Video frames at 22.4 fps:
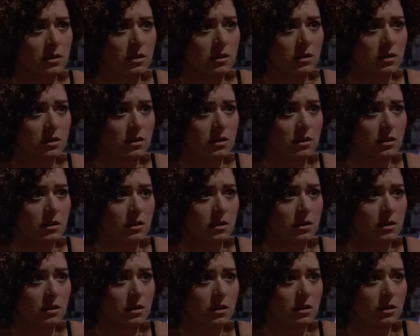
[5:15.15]

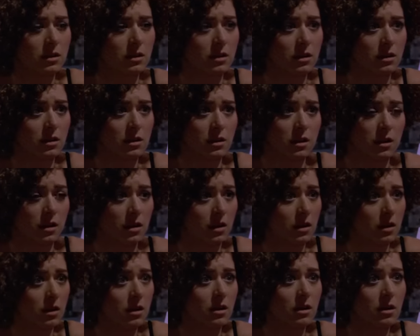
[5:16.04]

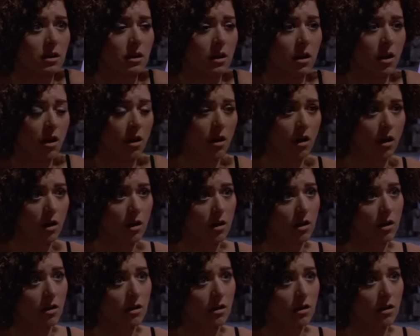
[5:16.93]
Nobody speaks.